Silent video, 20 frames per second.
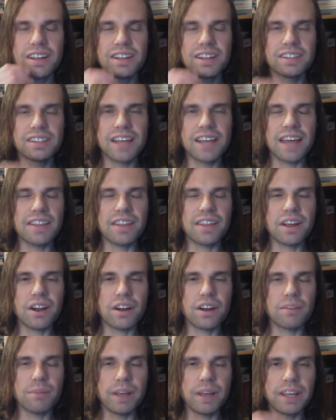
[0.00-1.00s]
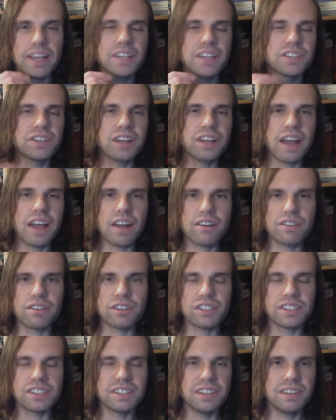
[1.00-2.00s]
sat there at my kitchen counter
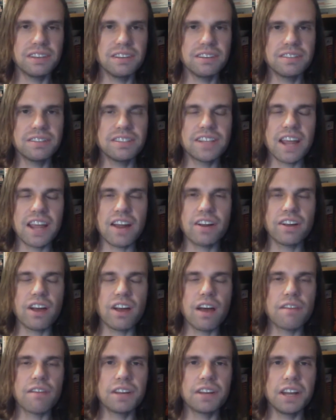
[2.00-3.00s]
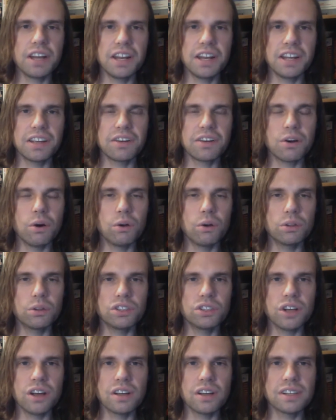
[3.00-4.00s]
just tearing off and eating cold
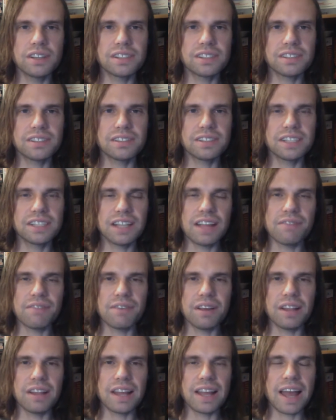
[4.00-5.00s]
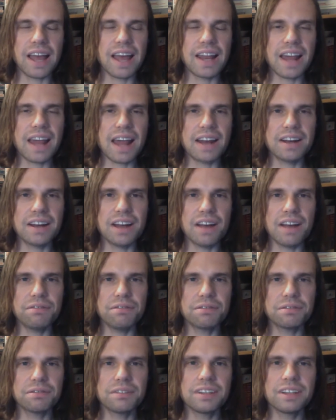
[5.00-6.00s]
chunks until I felt like I had had
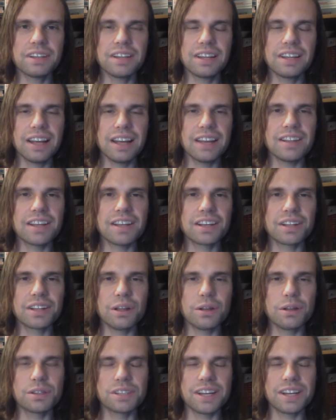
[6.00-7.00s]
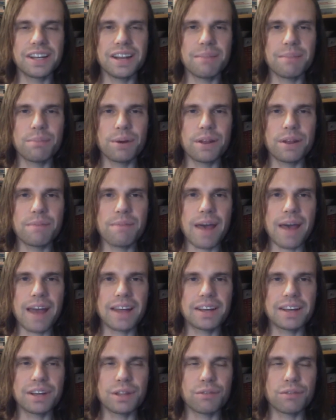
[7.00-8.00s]
enough, and then closed it and put it
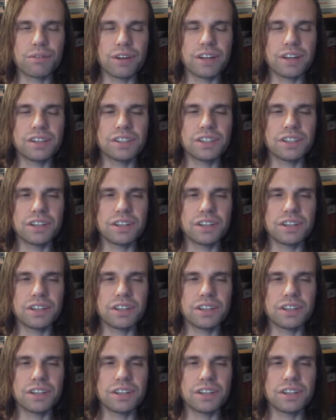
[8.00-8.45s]
back into the fridge.